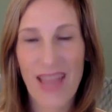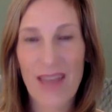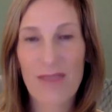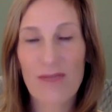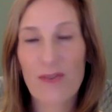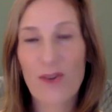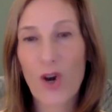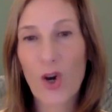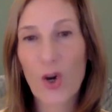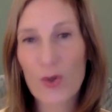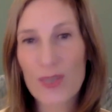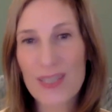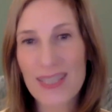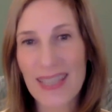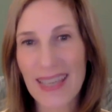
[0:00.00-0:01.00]
And for our
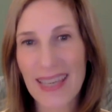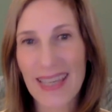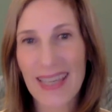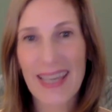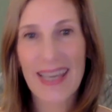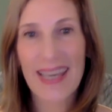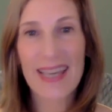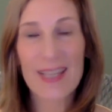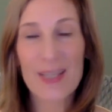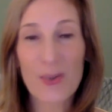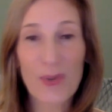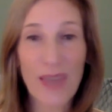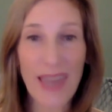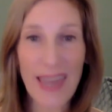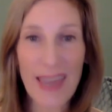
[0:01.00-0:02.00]
own sake, it's
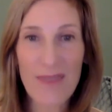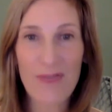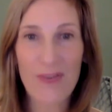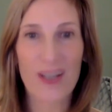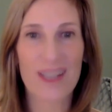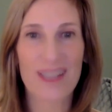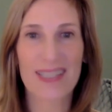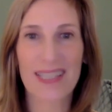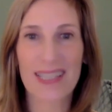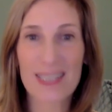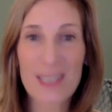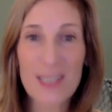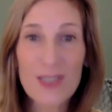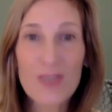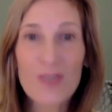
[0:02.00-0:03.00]
okay for us to
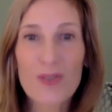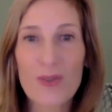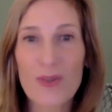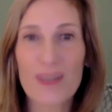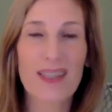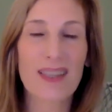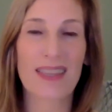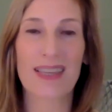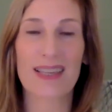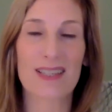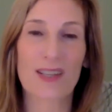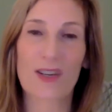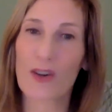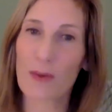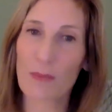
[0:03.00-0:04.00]
continue doing the things
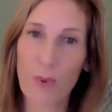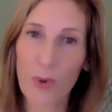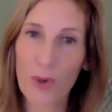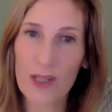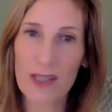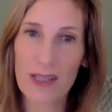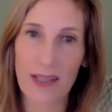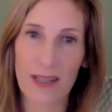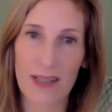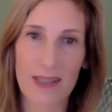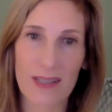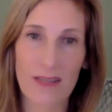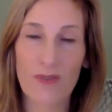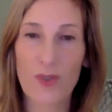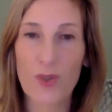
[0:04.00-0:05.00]
that are important to
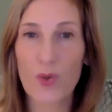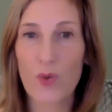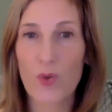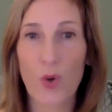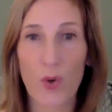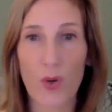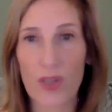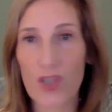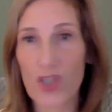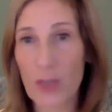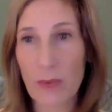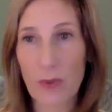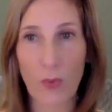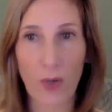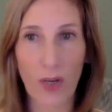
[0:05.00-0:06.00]
us. If you go to the
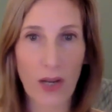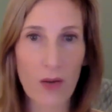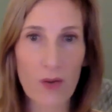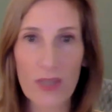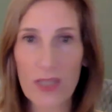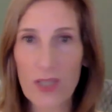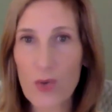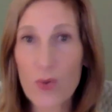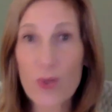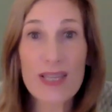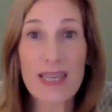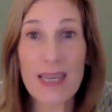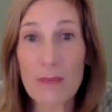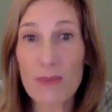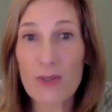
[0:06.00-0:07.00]
gym and work out, then you can
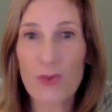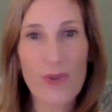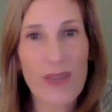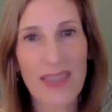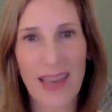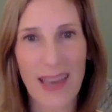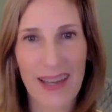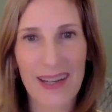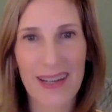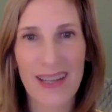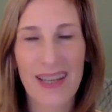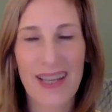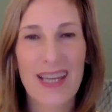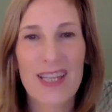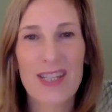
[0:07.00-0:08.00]
keep doing that
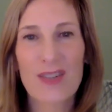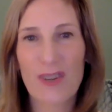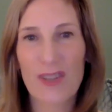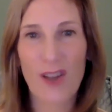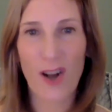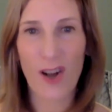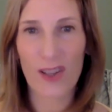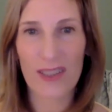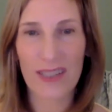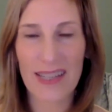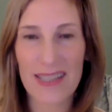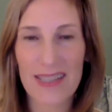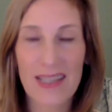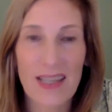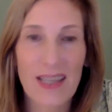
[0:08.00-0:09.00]
during the
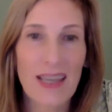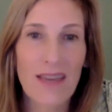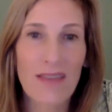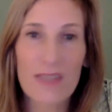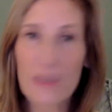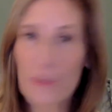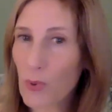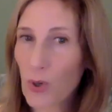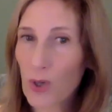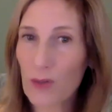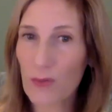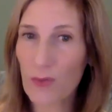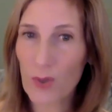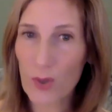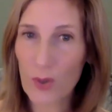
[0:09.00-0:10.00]
holidays. If it's important
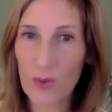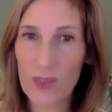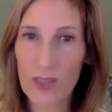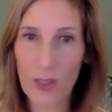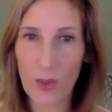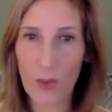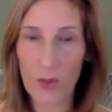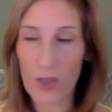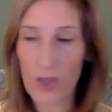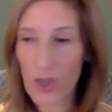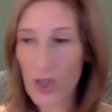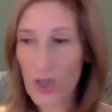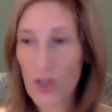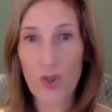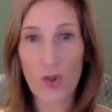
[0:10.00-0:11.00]
for you to go to
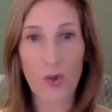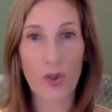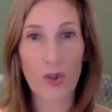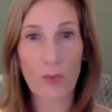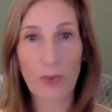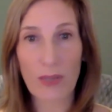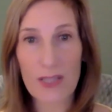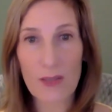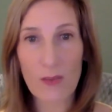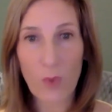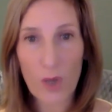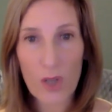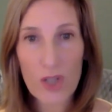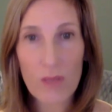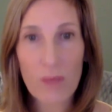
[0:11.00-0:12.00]
church or your place of
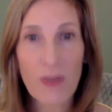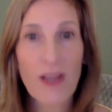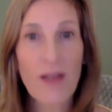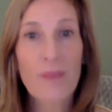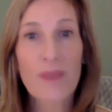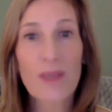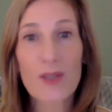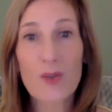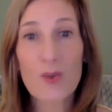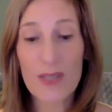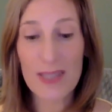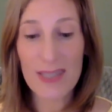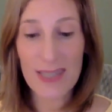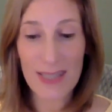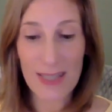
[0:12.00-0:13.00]
worship, then you
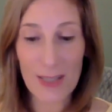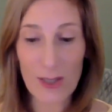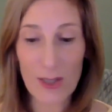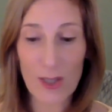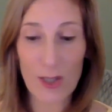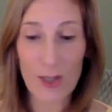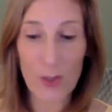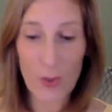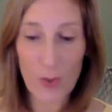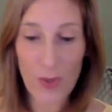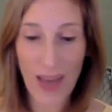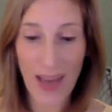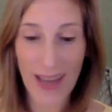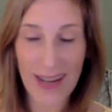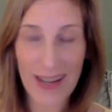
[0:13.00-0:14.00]
can still do
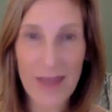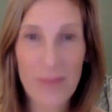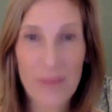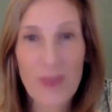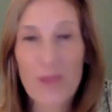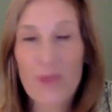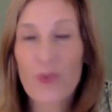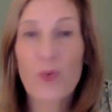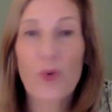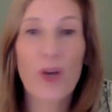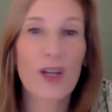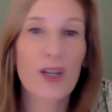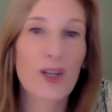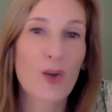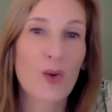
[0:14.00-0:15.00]
that. If you
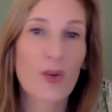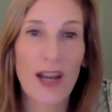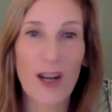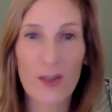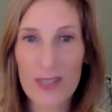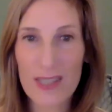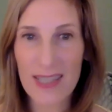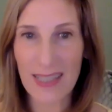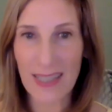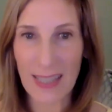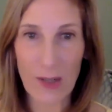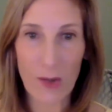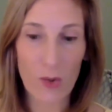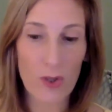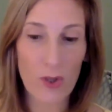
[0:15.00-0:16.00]
want to go carol
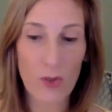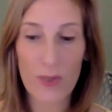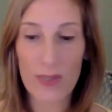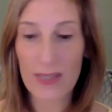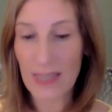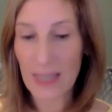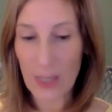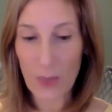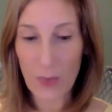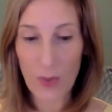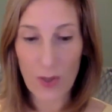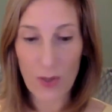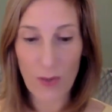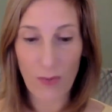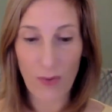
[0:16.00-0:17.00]
singing or to go skiing
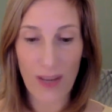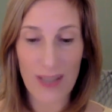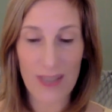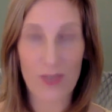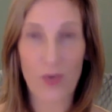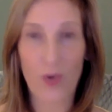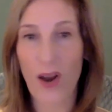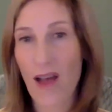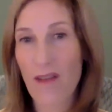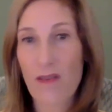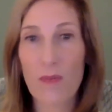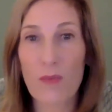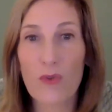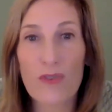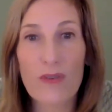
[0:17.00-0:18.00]
with your friends or have a
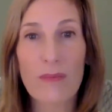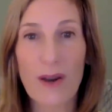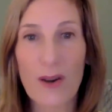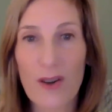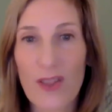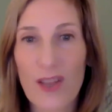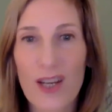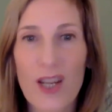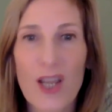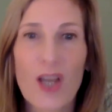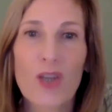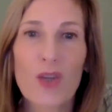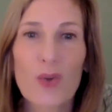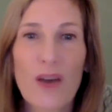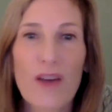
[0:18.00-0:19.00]
movie marathon,
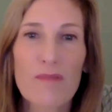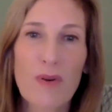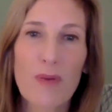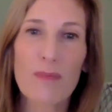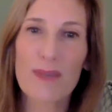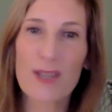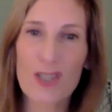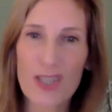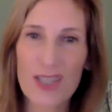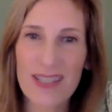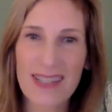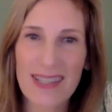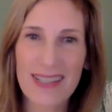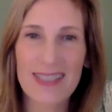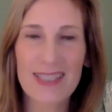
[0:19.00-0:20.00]
you have
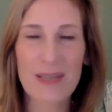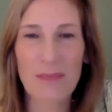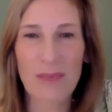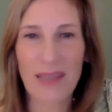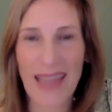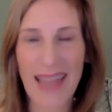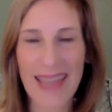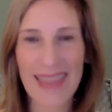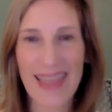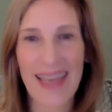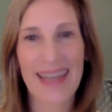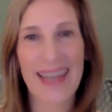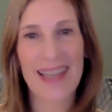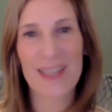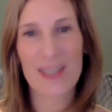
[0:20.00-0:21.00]
permission to plan
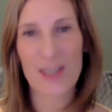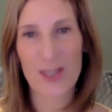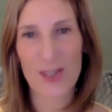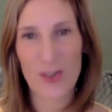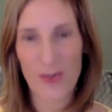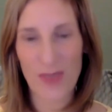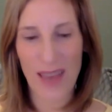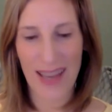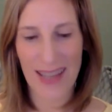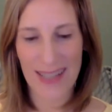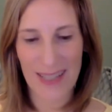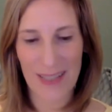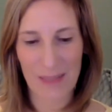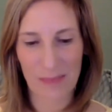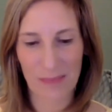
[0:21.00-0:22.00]
that and to do
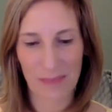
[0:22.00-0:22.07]
that.